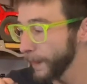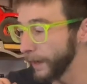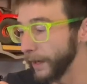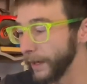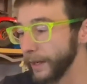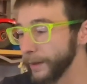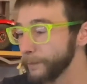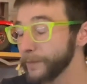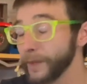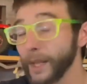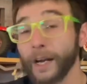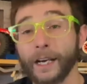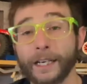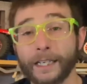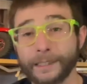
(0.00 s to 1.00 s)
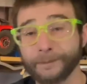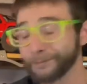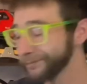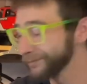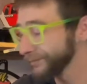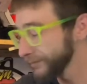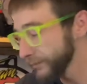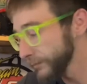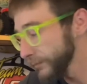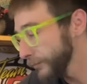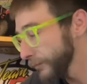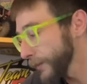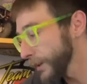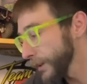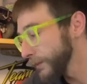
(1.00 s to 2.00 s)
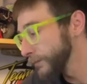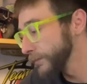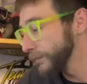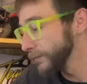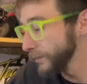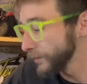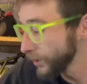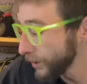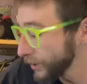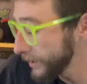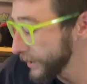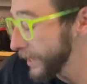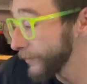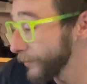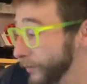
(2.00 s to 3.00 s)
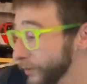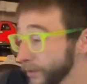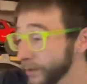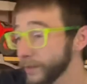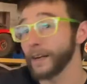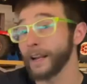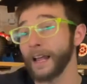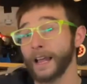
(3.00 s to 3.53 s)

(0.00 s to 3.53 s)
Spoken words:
I just never